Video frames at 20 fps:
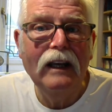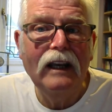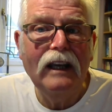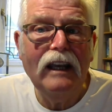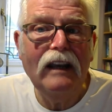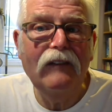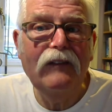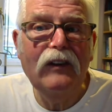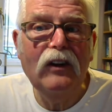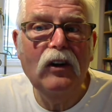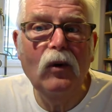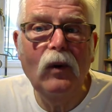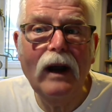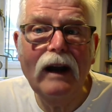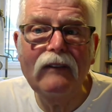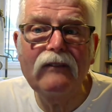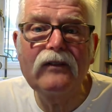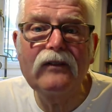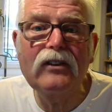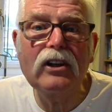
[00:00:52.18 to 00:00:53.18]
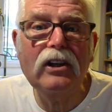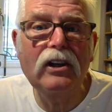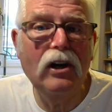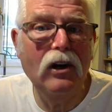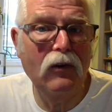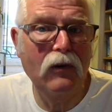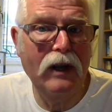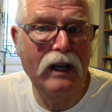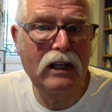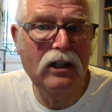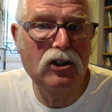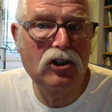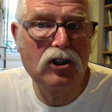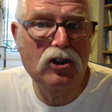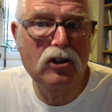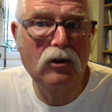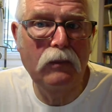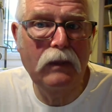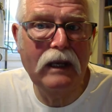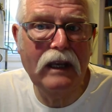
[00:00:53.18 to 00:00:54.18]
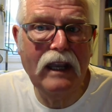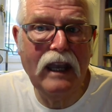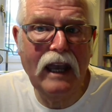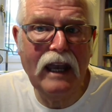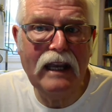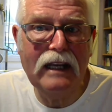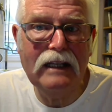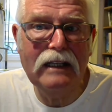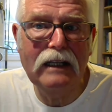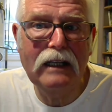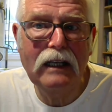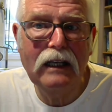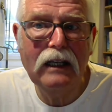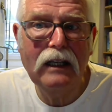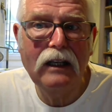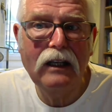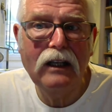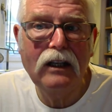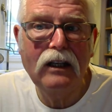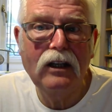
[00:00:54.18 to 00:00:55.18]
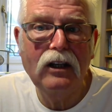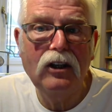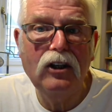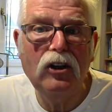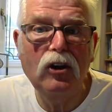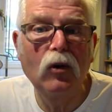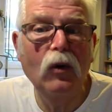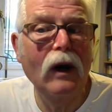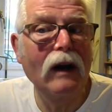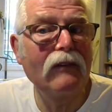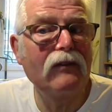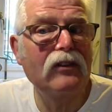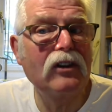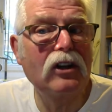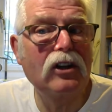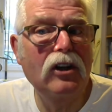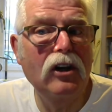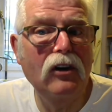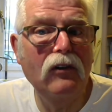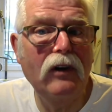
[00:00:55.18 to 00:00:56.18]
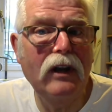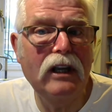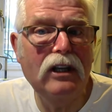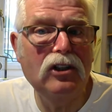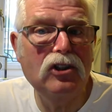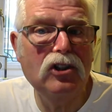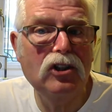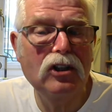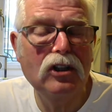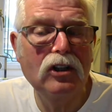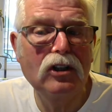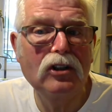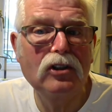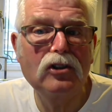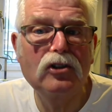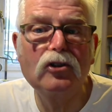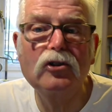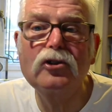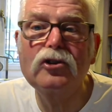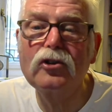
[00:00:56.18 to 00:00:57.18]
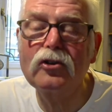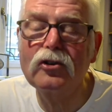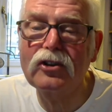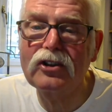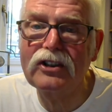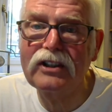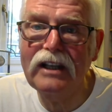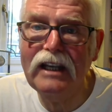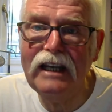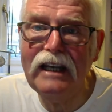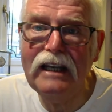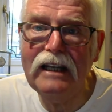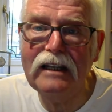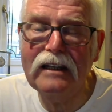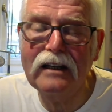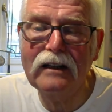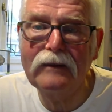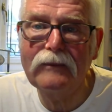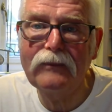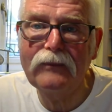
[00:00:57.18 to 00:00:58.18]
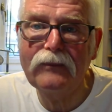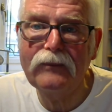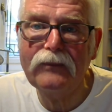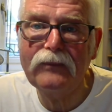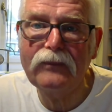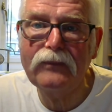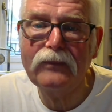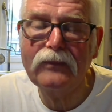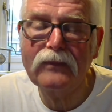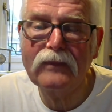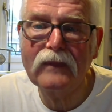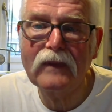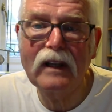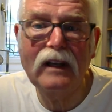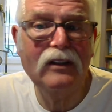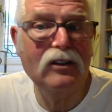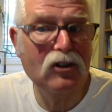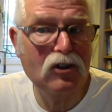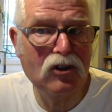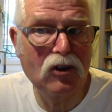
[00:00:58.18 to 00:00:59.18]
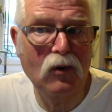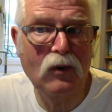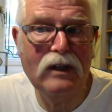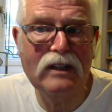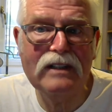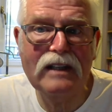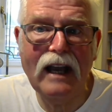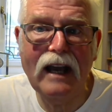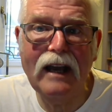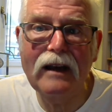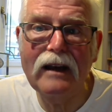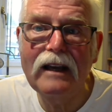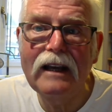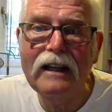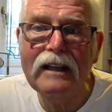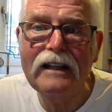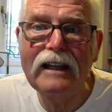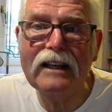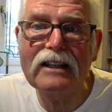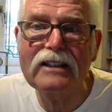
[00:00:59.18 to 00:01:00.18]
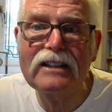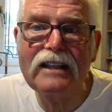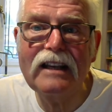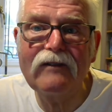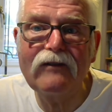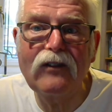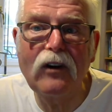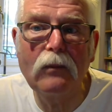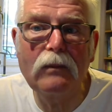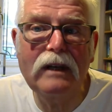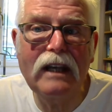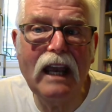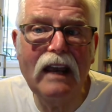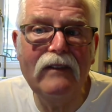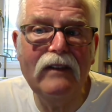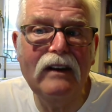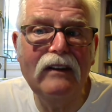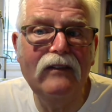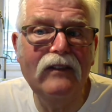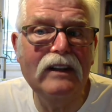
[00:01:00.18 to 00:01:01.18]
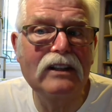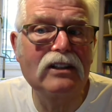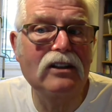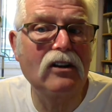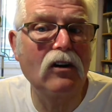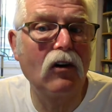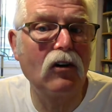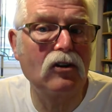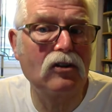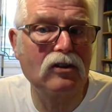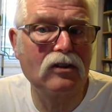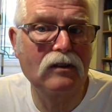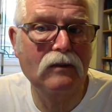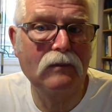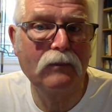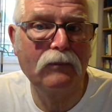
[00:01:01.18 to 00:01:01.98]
If you have the courage to begin, you have the courage to succeed. It's true, is that? That's from David Viscott.